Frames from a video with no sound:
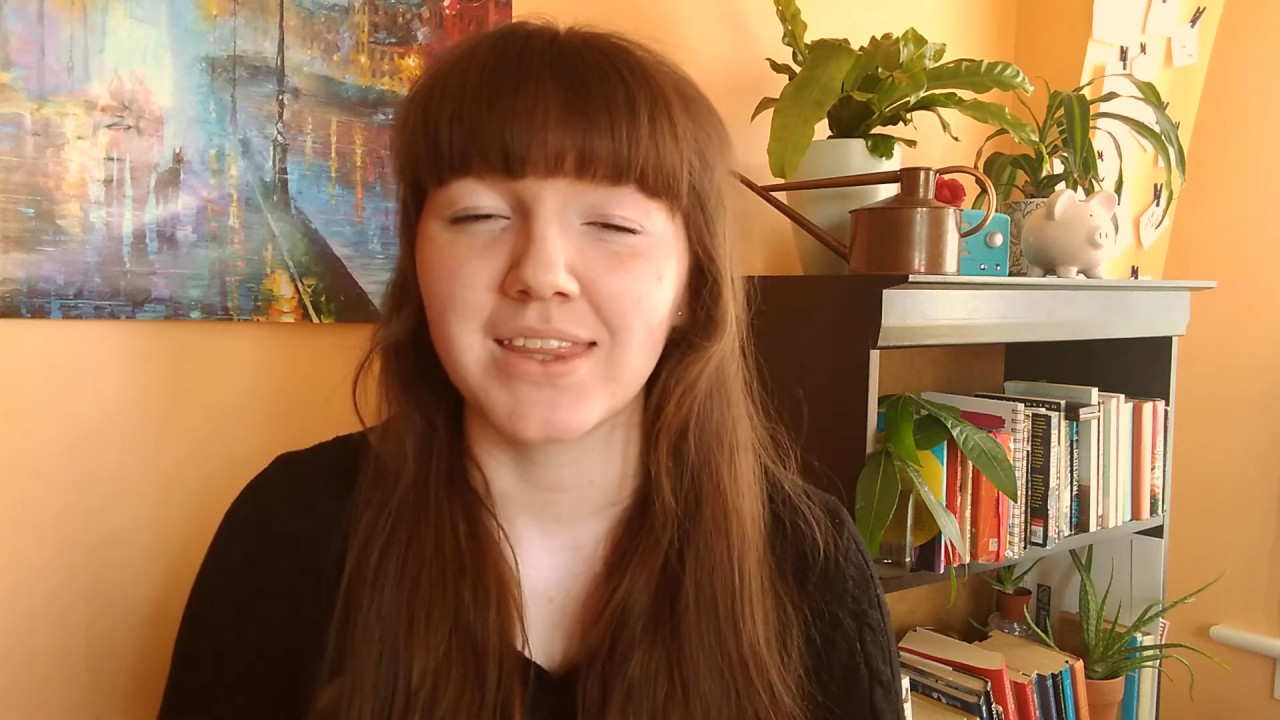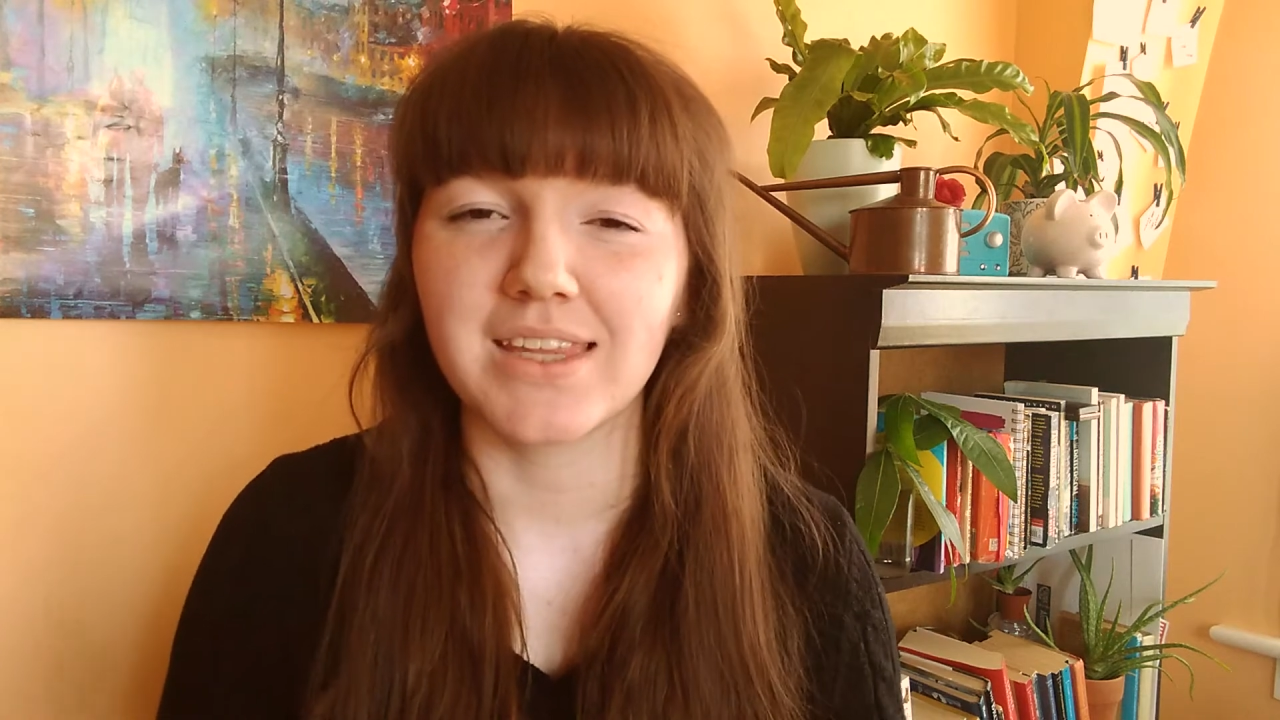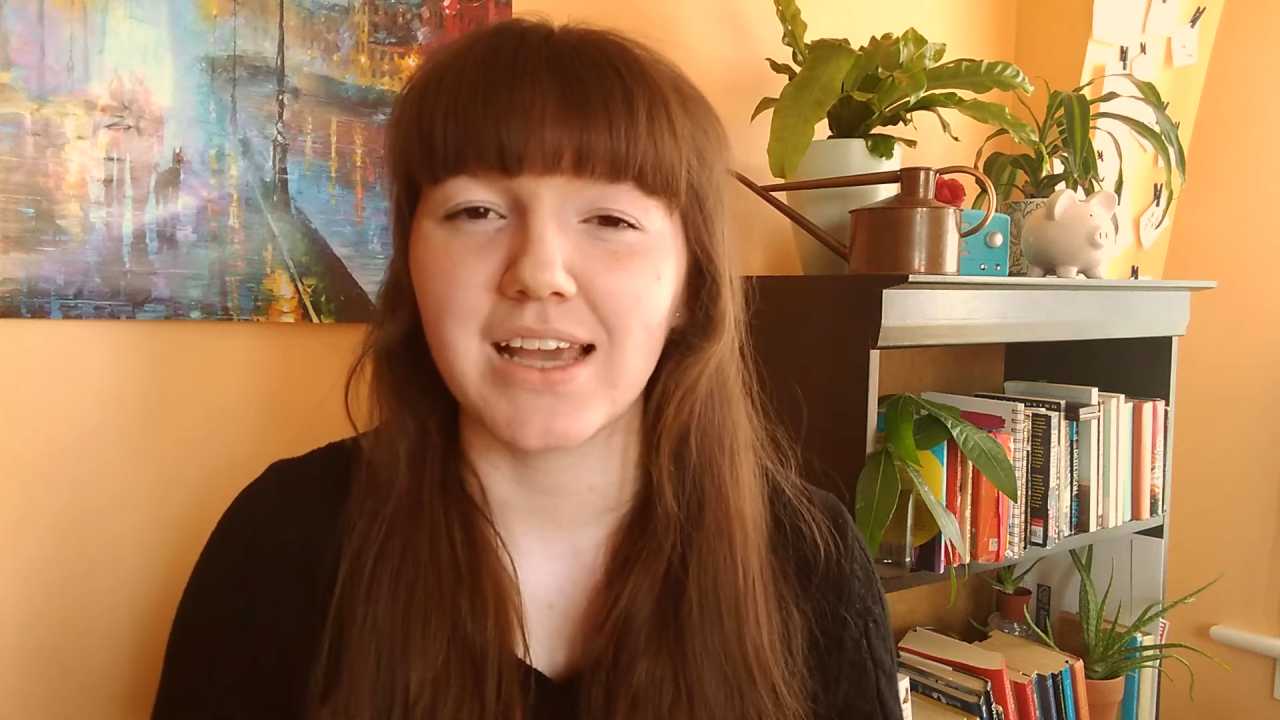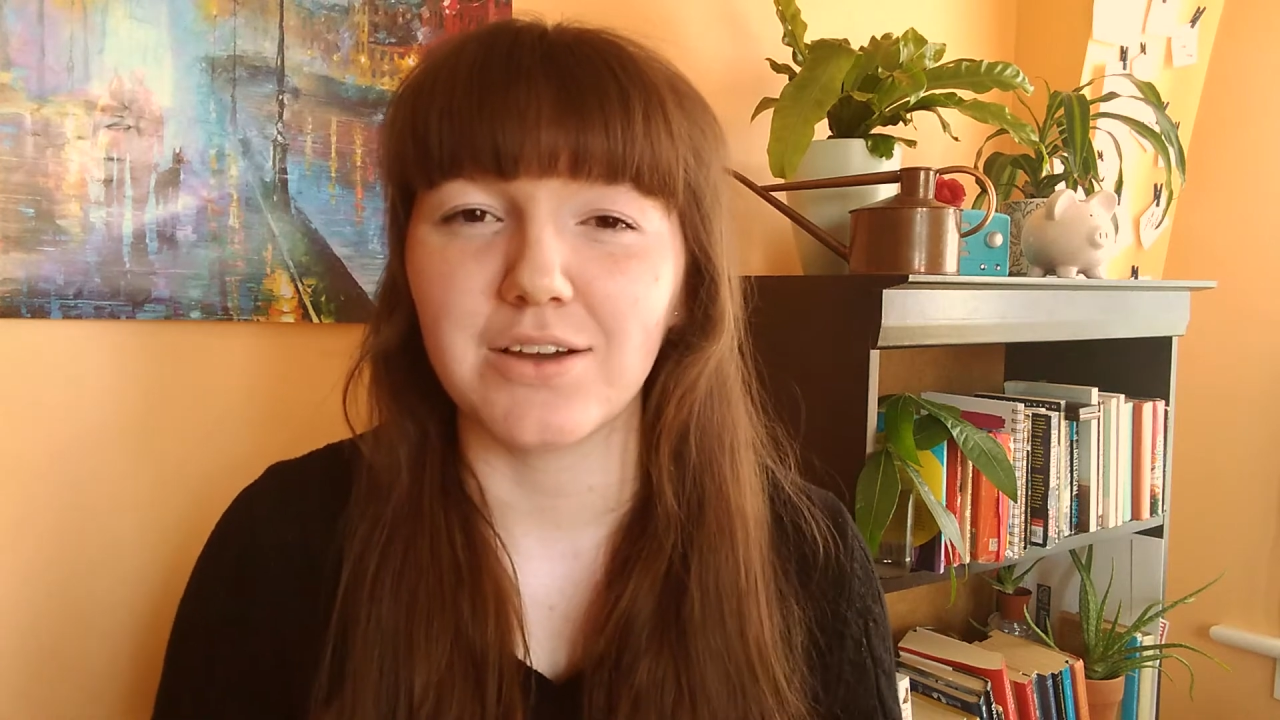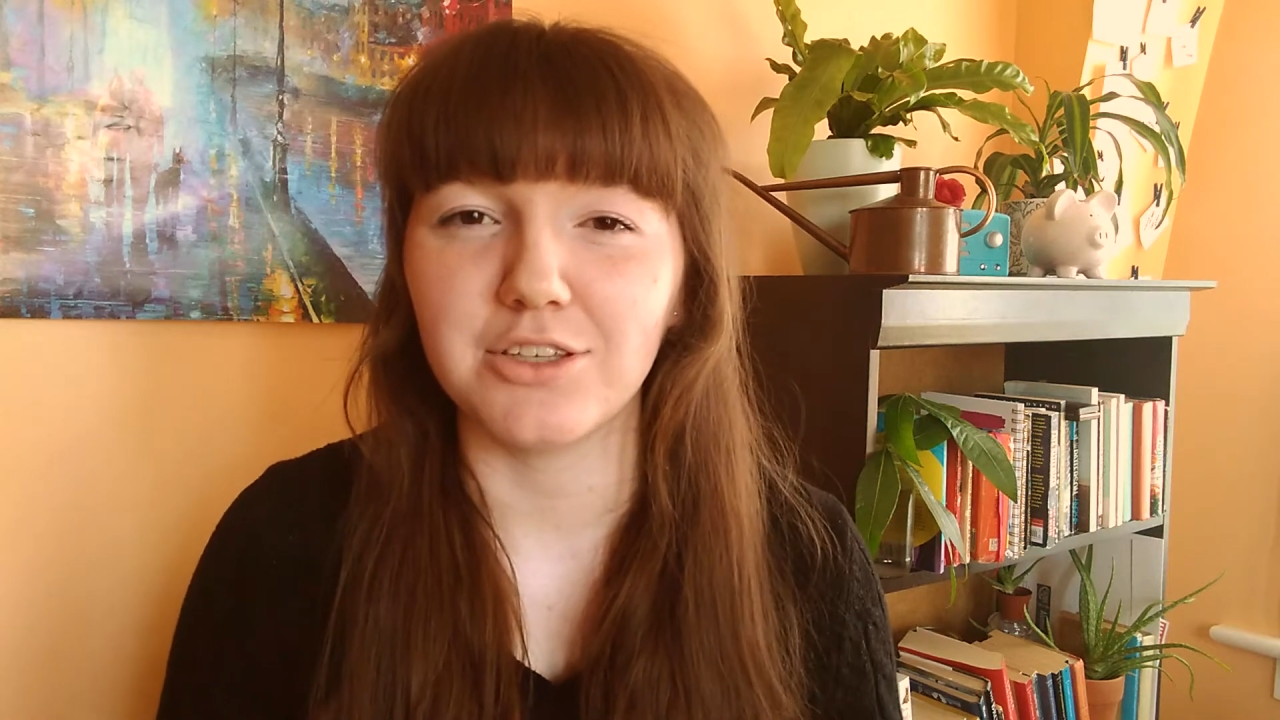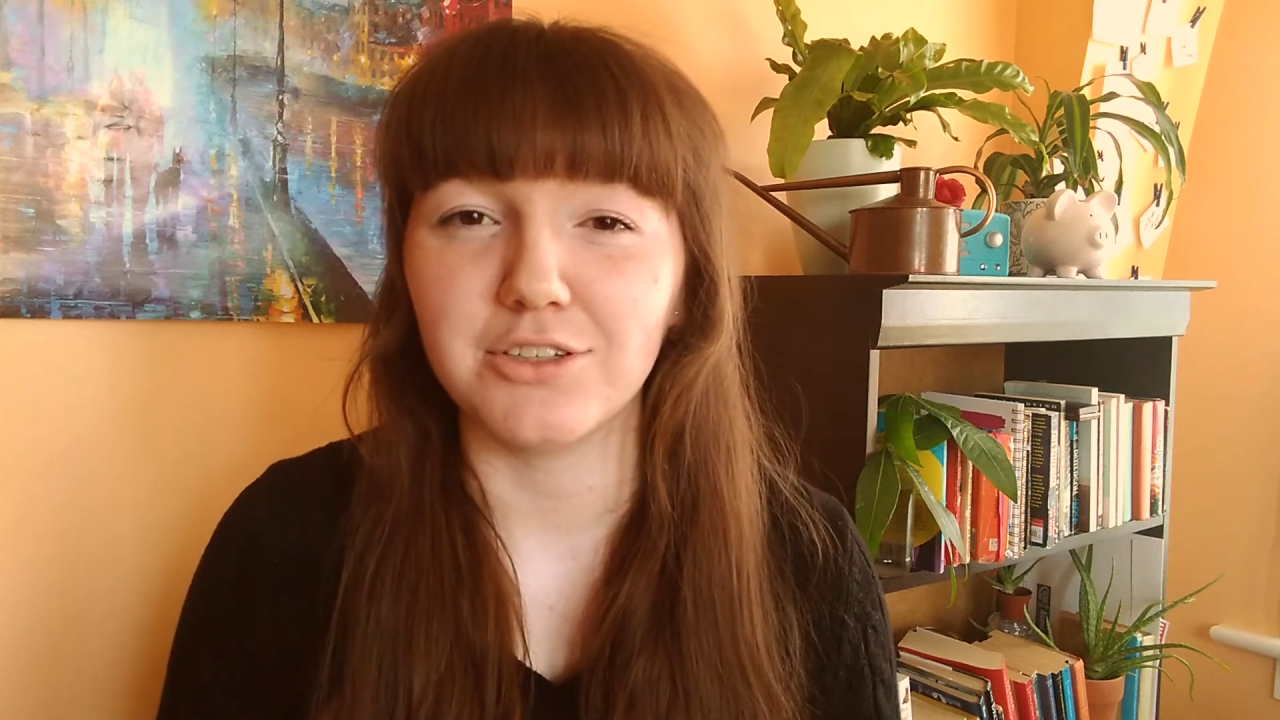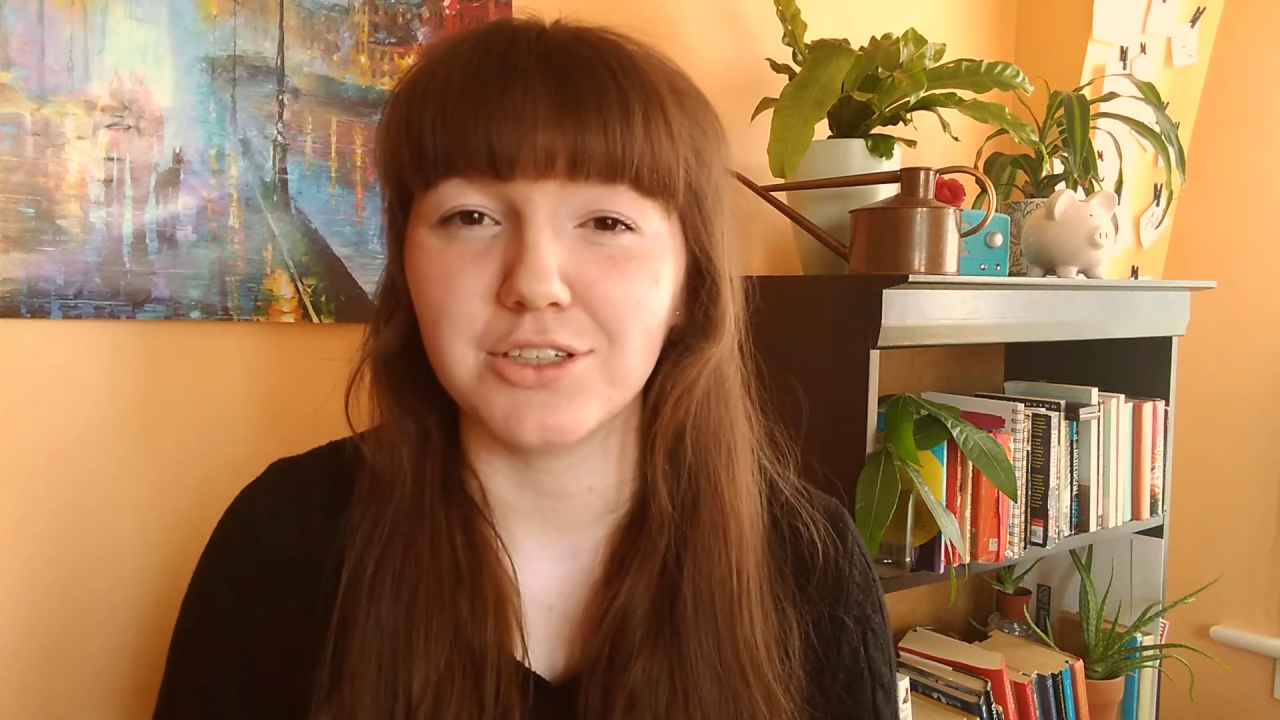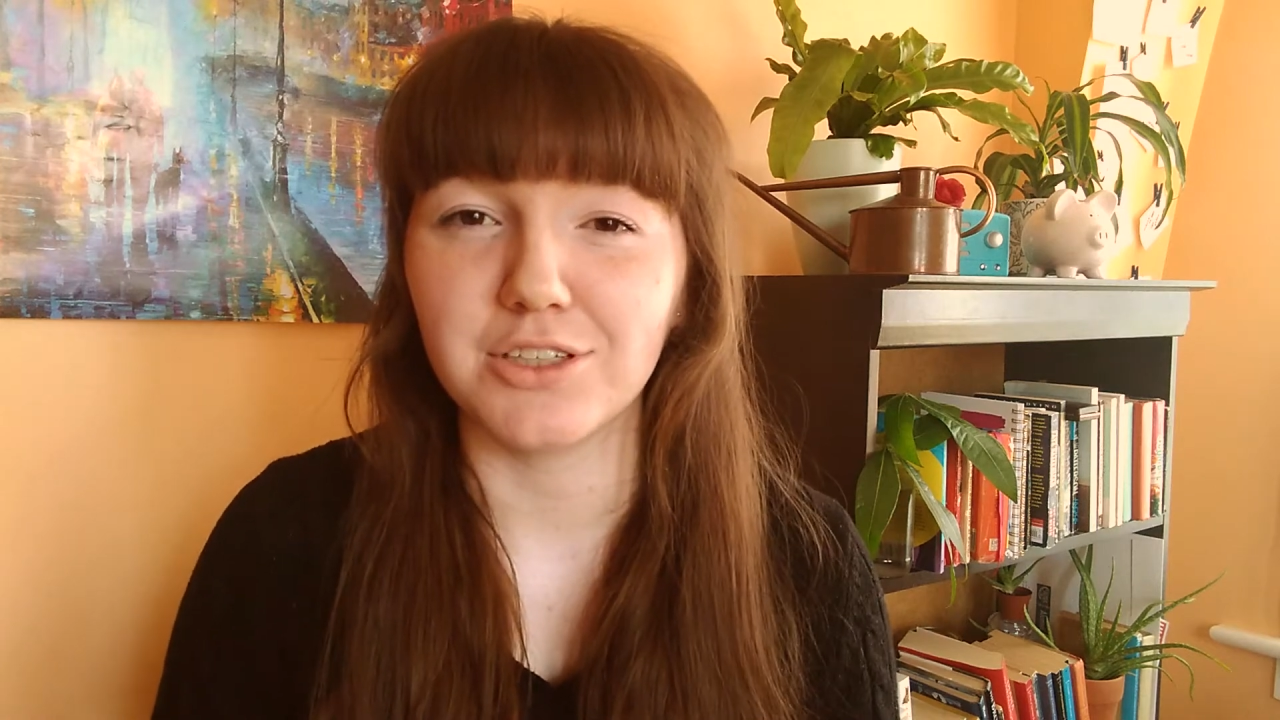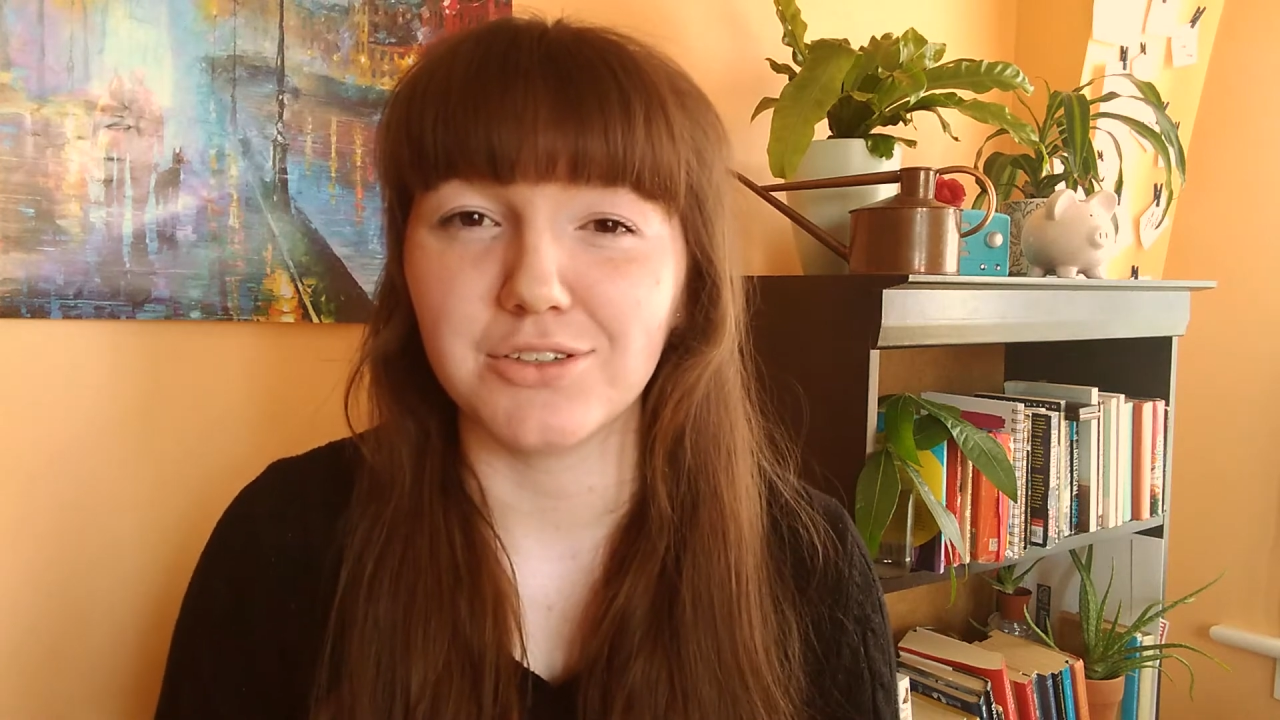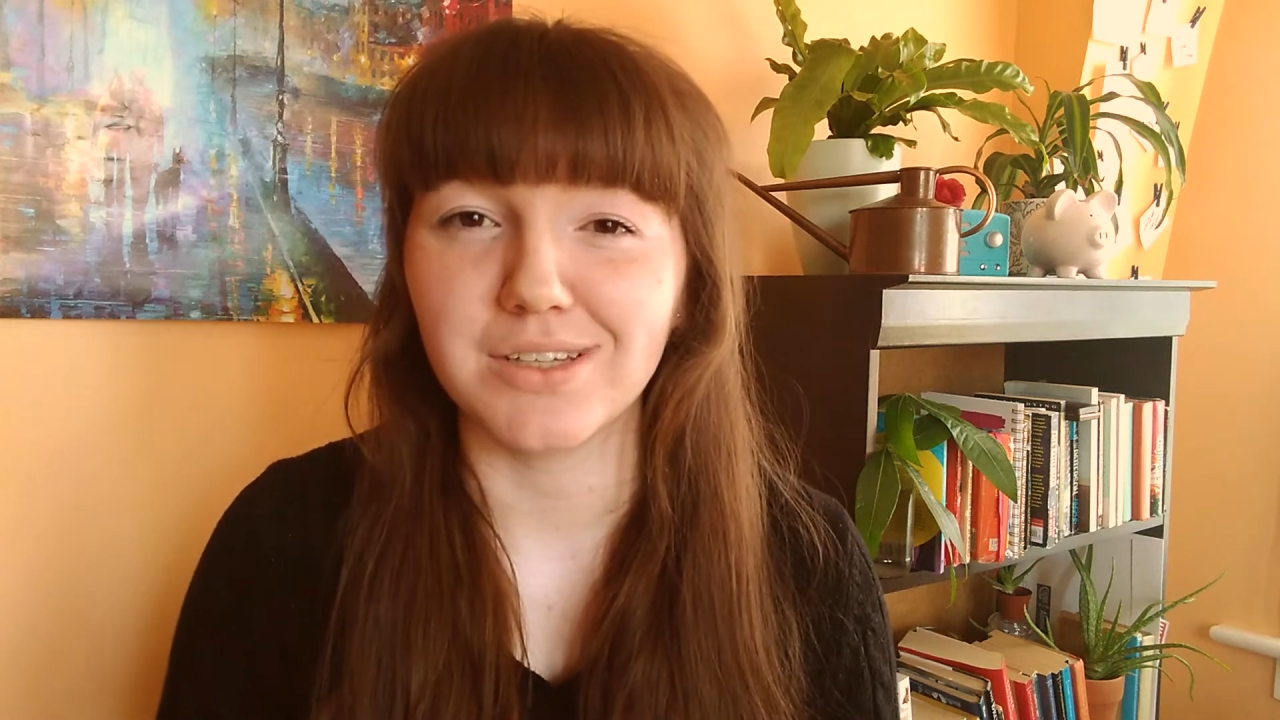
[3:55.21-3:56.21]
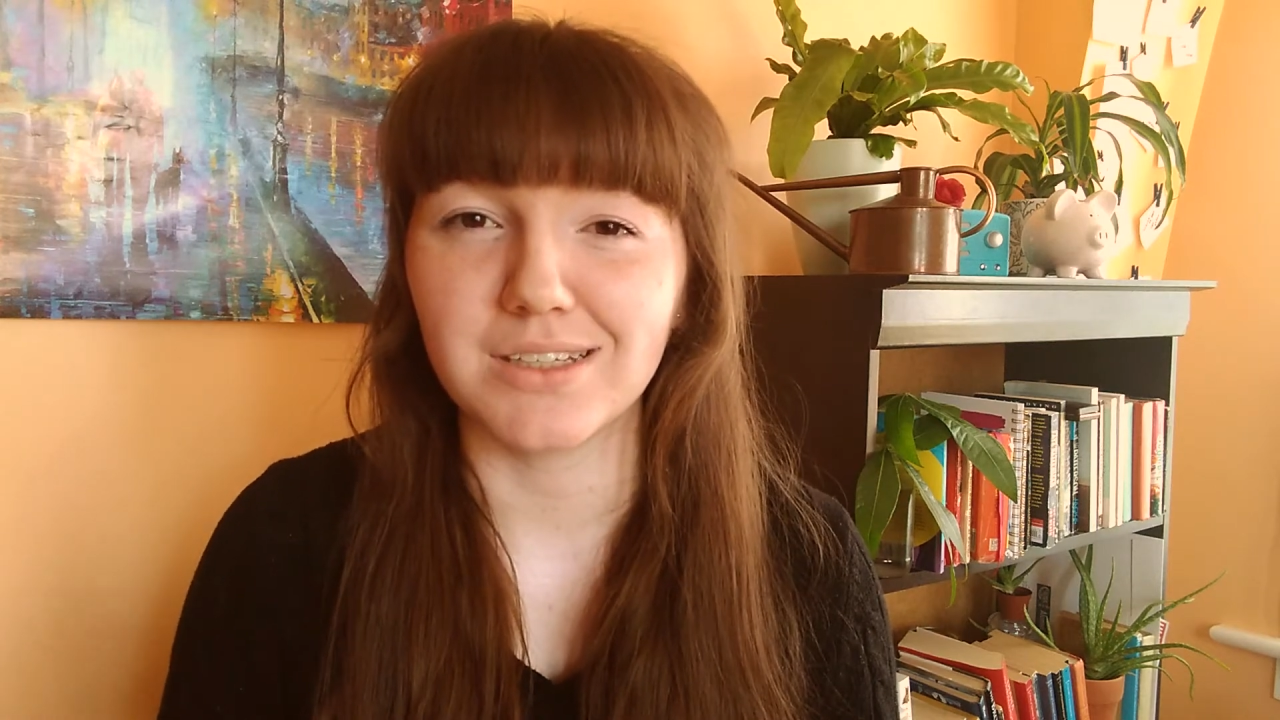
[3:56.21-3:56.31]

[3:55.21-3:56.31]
Now you could do